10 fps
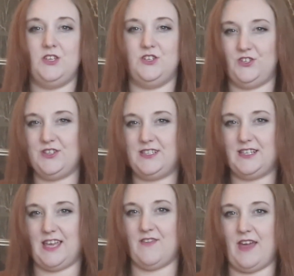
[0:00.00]
to
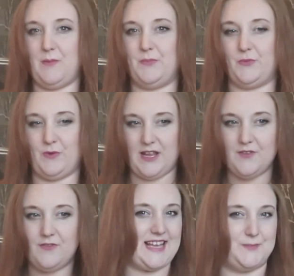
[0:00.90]
just give a
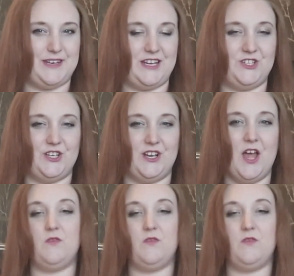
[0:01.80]
brief explanation